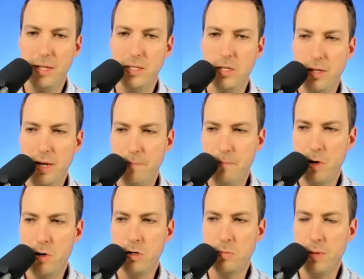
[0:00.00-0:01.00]
That
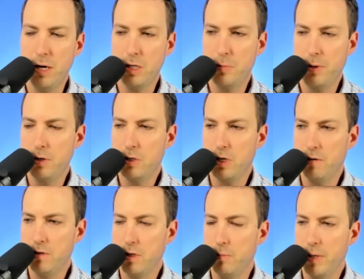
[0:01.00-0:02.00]
mirrors my experience. I've
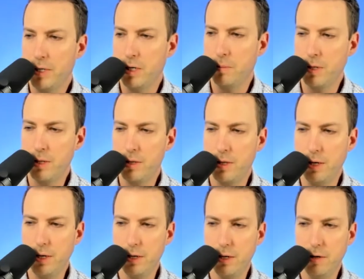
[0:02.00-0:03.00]
done the big company
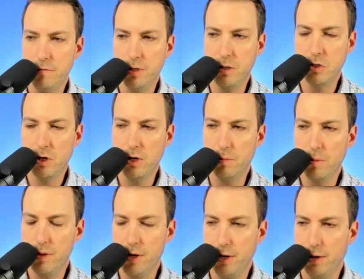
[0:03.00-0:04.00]
thing. I've done the startup
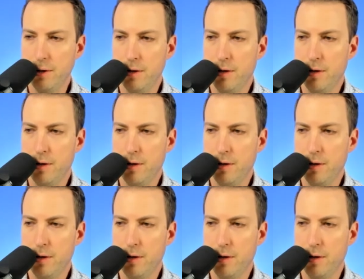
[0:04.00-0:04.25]
thing.